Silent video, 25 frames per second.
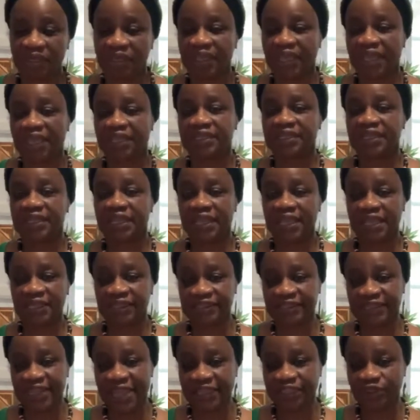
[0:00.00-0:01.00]
and
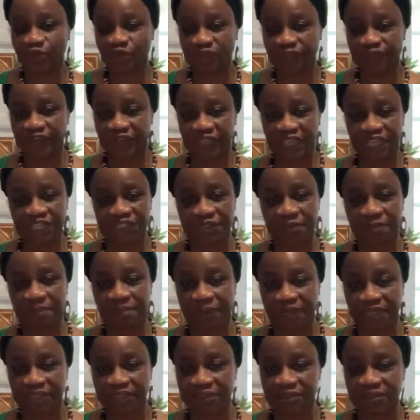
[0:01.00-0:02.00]
hit that notification
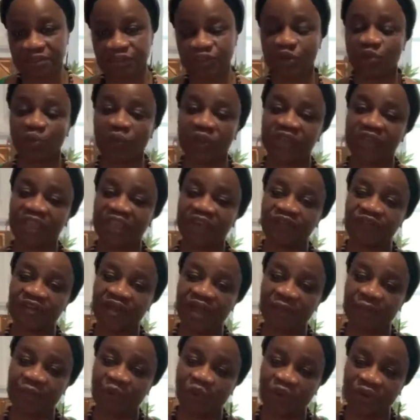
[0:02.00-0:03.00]
button so whenever
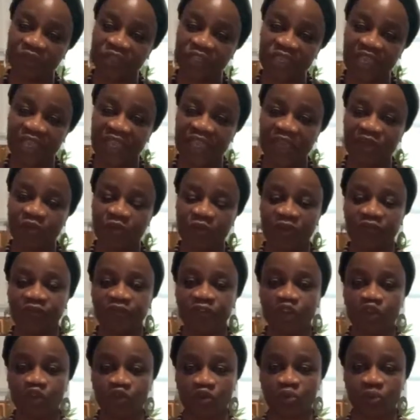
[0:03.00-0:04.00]
I'm on here with
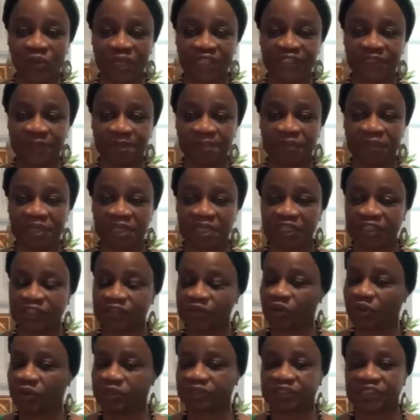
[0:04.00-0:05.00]
new recipes
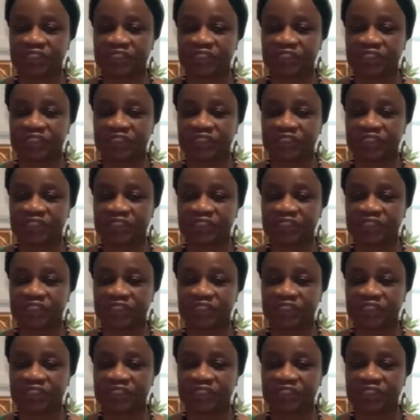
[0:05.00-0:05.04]
or